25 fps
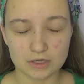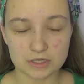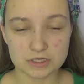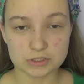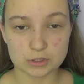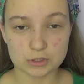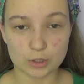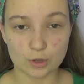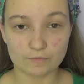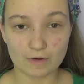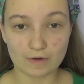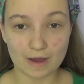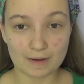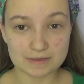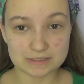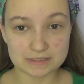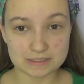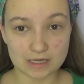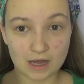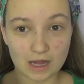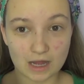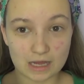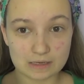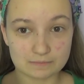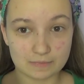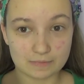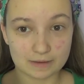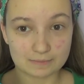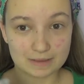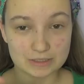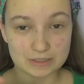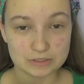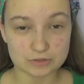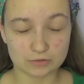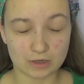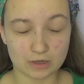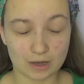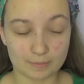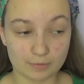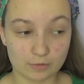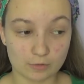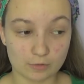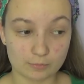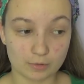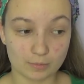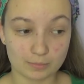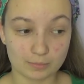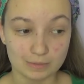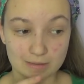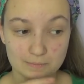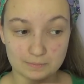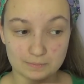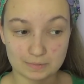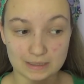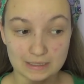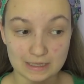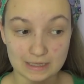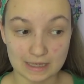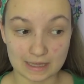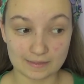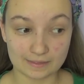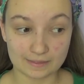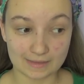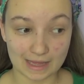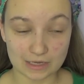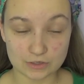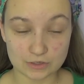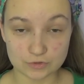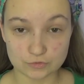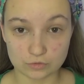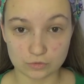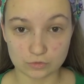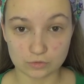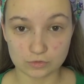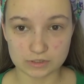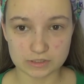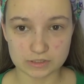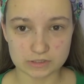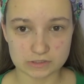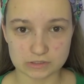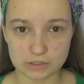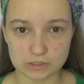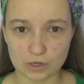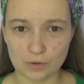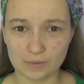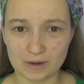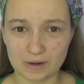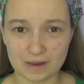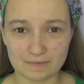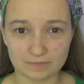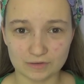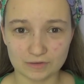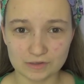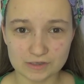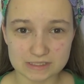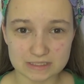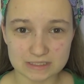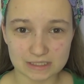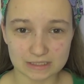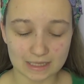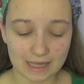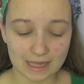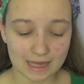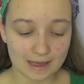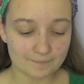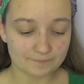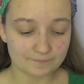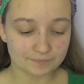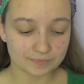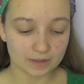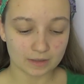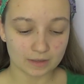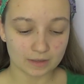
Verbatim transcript: So if I was to hide my menstrual cup, it would probably be in that drawer because no one ever looks in there.